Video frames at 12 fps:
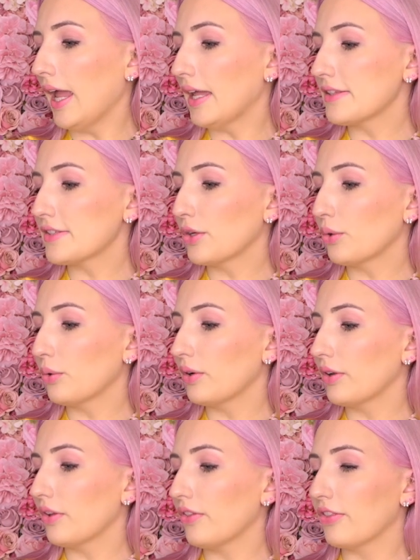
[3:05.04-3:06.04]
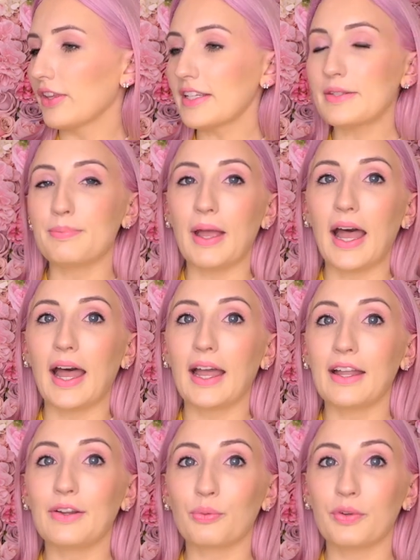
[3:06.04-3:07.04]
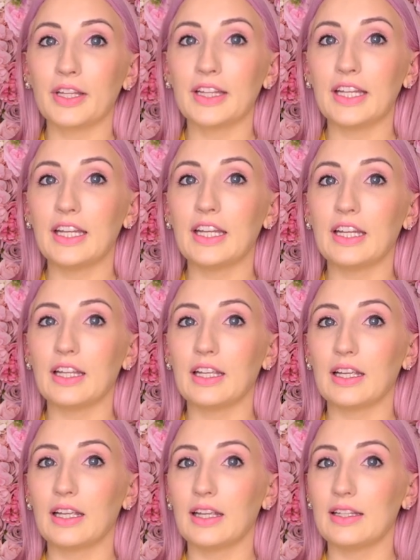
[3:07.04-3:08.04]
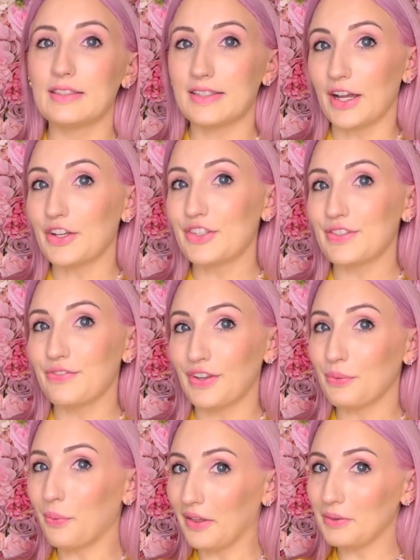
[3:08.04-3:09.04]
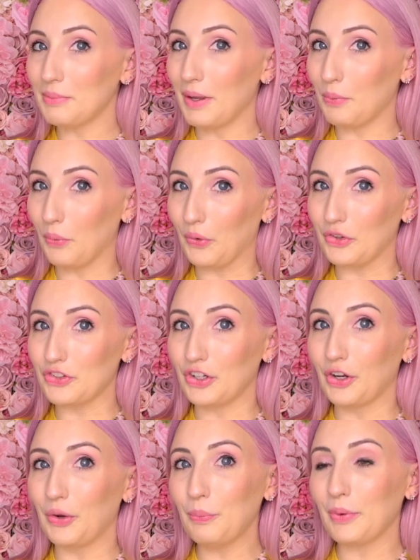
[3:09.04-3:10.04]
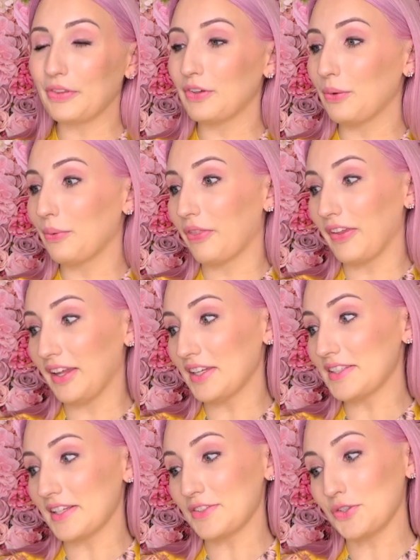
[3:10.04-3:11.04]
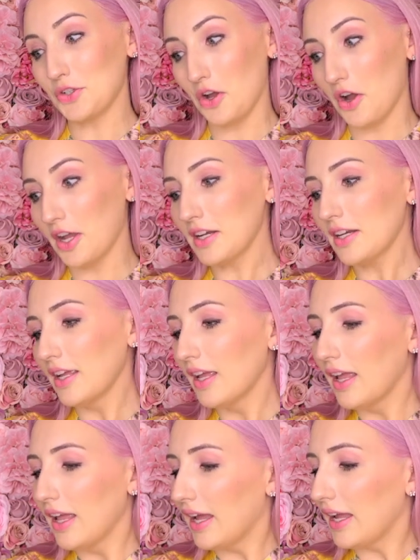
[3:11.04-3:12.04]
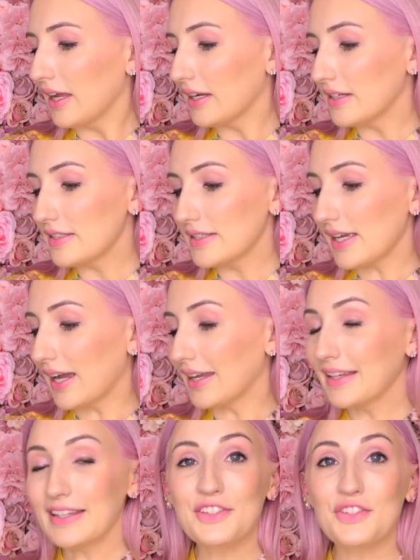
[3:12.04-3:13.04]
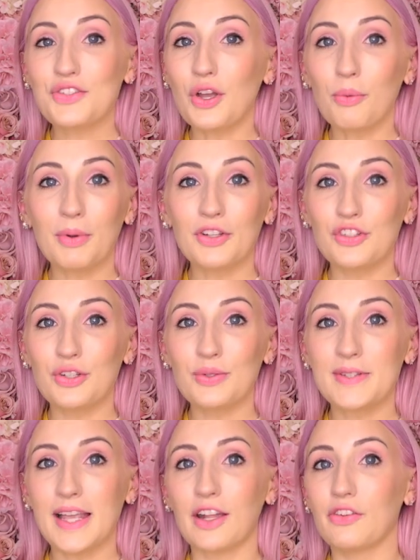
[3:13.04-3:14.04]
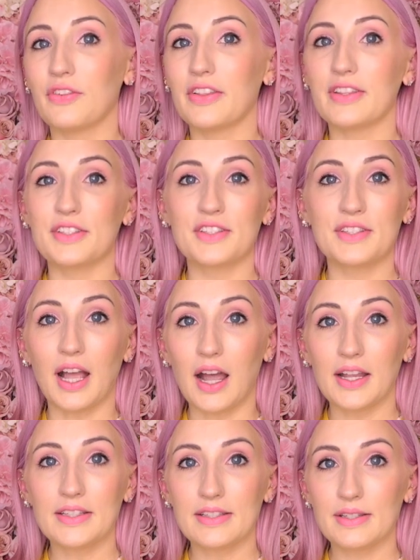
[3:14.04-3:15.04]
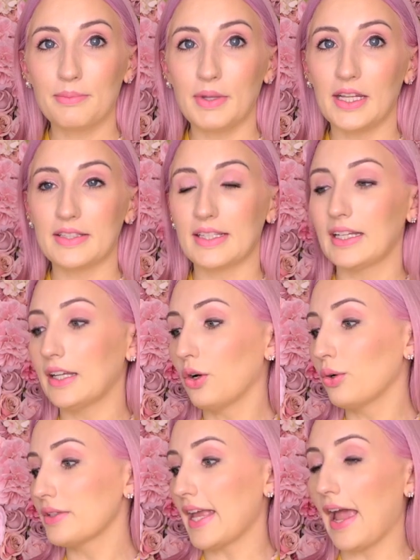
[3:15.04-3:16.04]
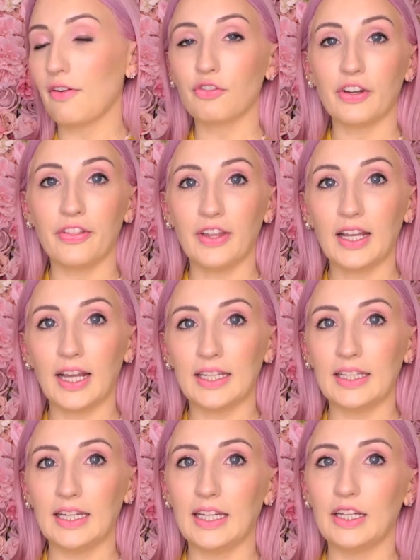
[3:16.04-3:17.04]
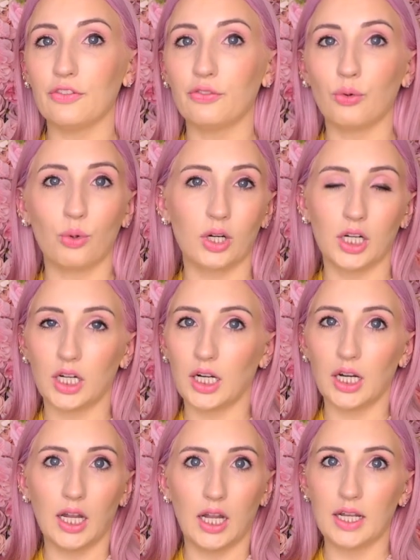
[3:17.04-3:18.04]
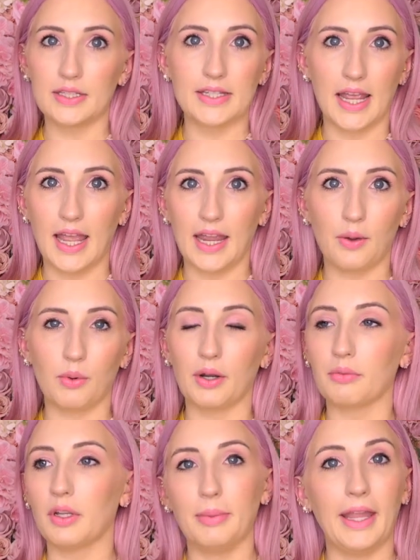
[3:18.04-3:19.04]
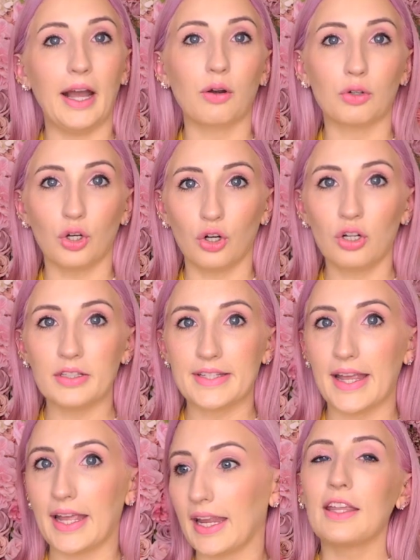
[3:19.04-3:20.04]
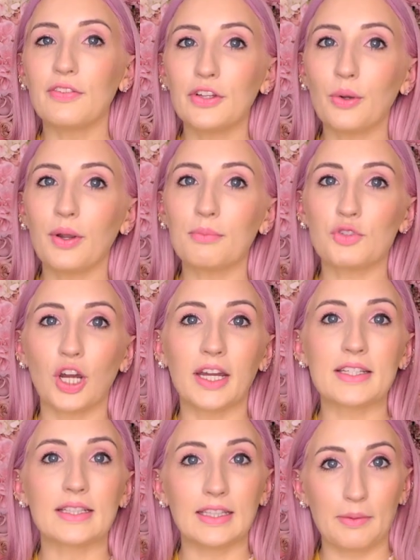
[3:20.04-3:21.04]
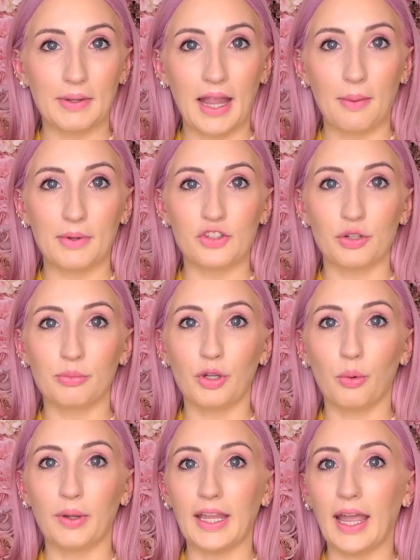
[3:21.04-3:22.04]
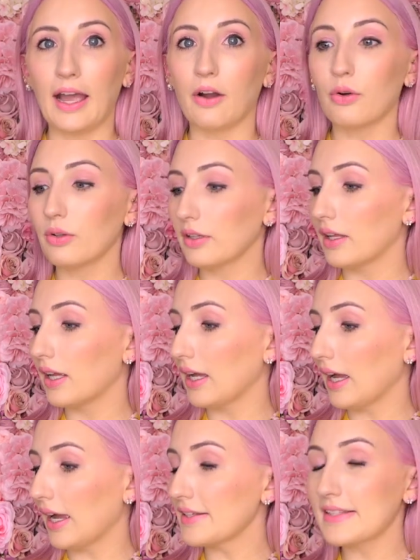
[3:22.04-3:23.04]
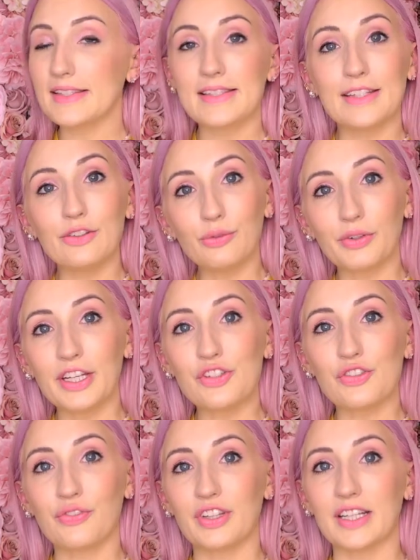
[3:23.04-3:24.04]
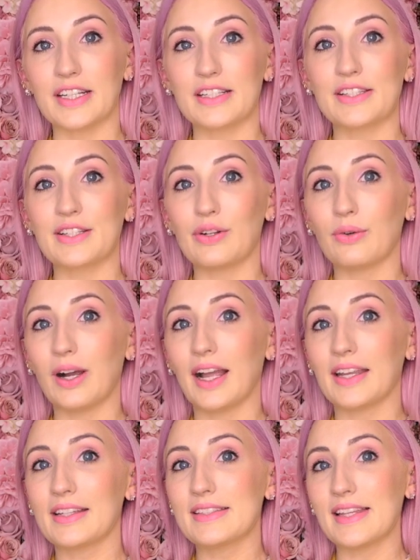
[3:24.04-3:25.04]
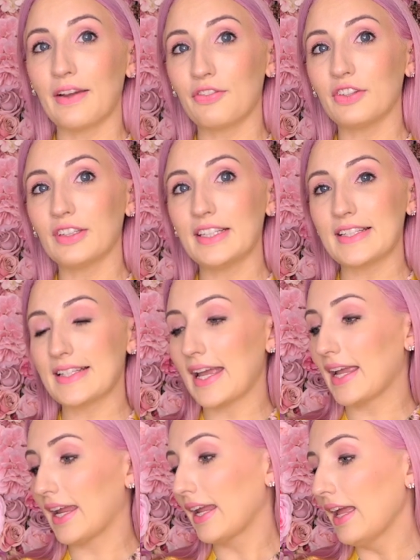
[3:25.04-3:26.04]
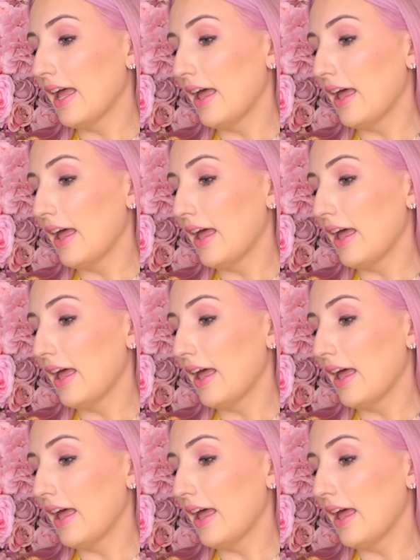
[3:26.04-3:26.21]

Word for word: and so this bag really does fit well in my wardrobe whether you would think it does or not and I get so much use out of it. The size is amazing. It holds everything I need for a day where I'm gonna be out all day. Even though I'm trying to limit how much I'm going out, I still reach for this. So I could definitely say